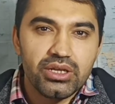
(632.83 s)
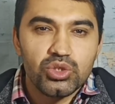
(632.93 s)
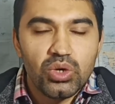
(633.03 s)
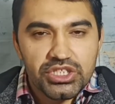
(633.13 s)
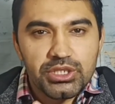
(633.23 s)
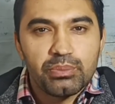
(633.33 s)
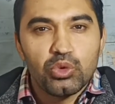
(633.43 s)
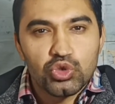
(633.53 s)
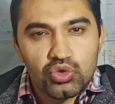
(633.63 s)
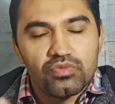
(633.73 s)
you are
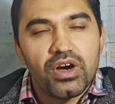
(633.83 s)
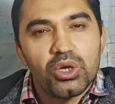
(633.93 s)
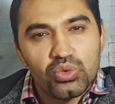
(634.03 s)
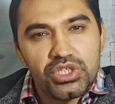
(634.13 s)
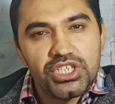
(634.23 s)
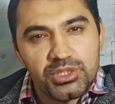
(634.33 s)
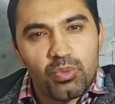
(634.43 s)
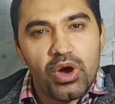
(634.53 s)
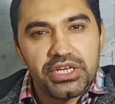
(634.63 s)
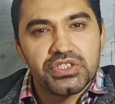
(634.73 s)
supposed to follow these
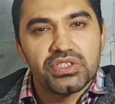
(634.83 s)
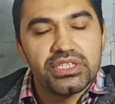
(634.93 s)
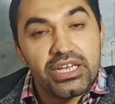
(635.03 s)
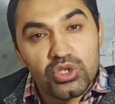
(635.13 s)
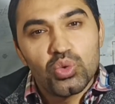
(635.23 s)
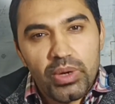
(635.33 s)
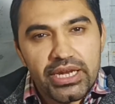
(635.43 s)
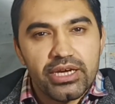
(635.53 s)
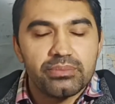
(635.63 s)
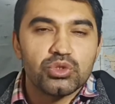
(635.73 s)
points, then you will
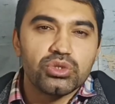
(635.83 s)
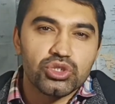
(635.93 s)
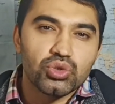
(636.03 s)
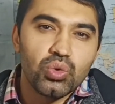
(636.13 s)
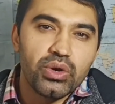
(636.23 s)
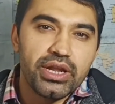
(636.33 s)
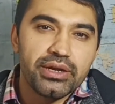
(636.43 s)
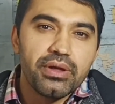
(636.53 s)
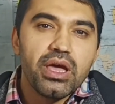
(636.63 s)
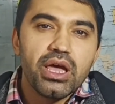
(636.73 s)
come to the throne and